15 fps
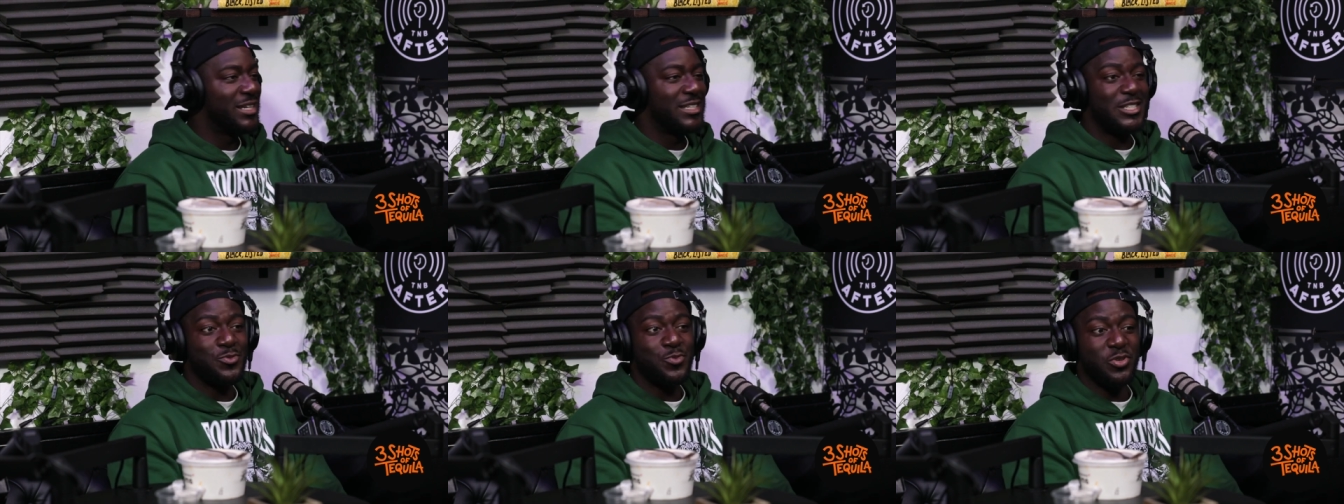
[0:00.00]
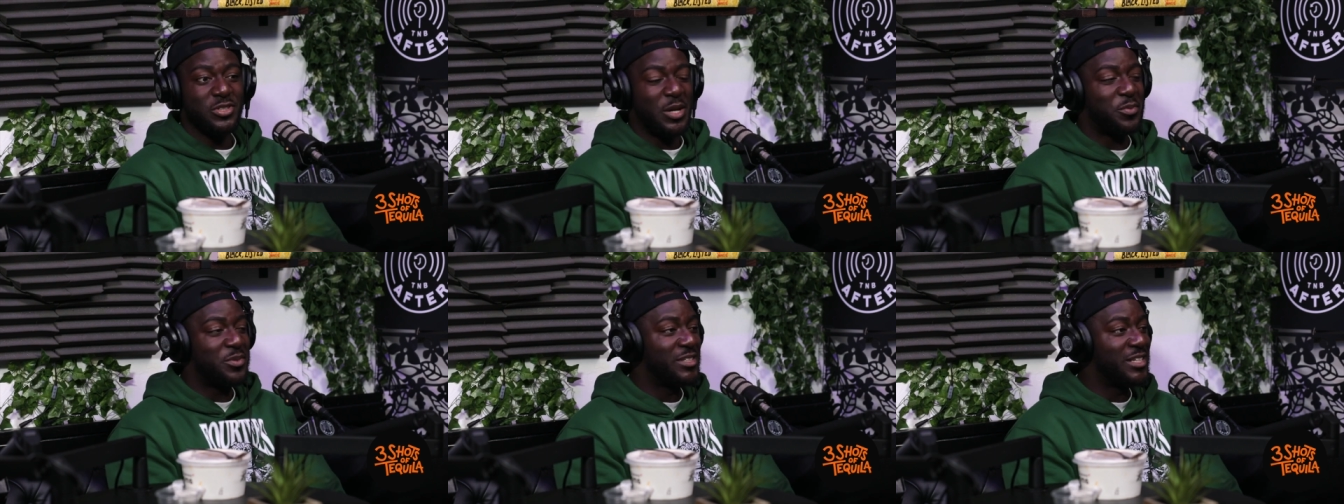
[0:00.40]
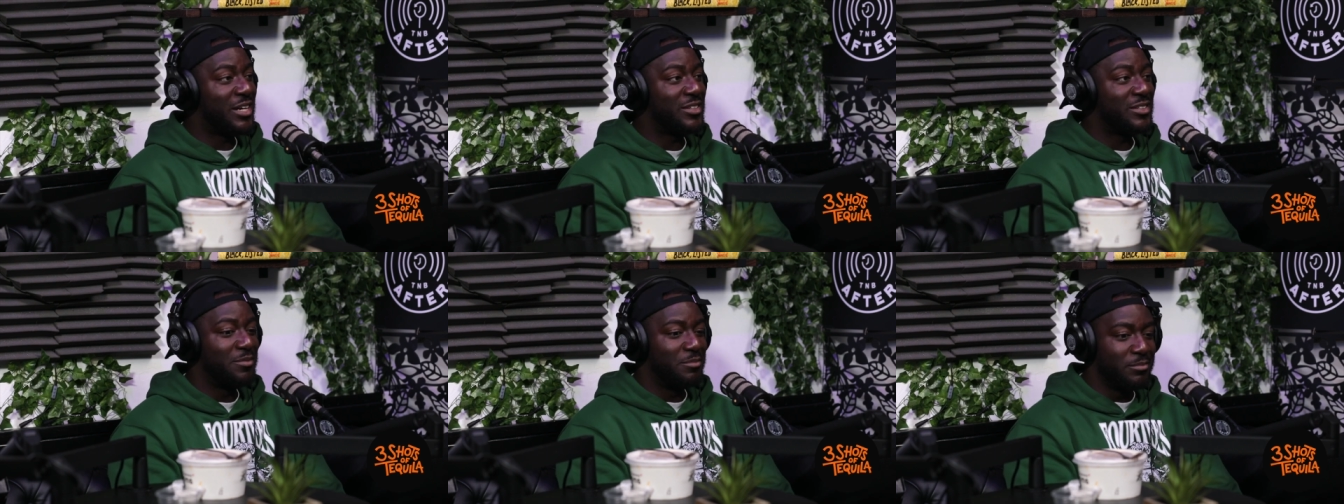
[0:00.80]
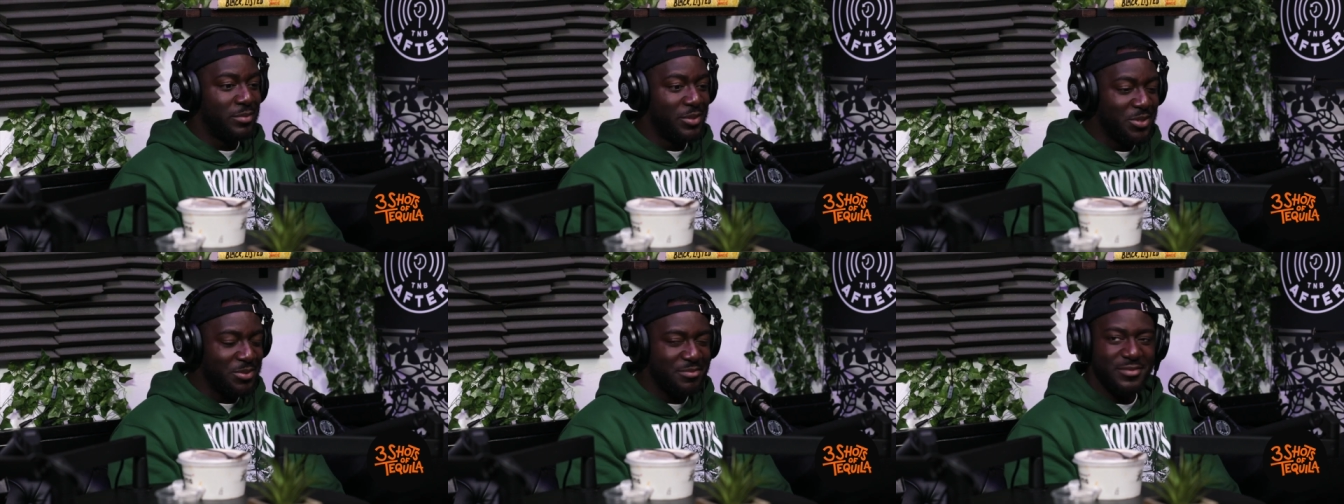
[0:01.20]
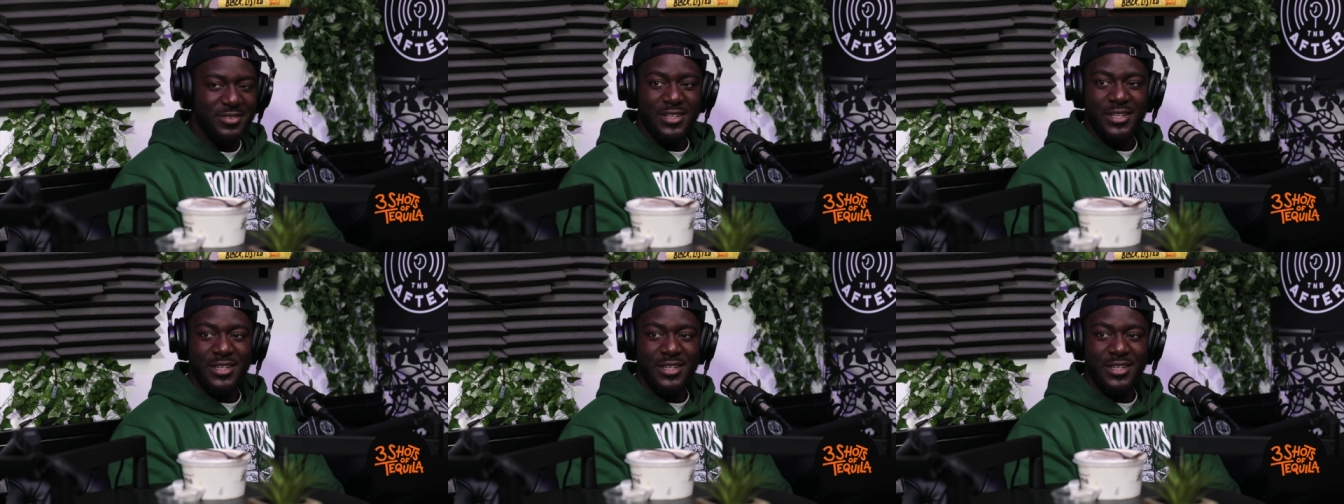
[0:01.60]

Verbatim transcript: She's walked up and down. Bloop,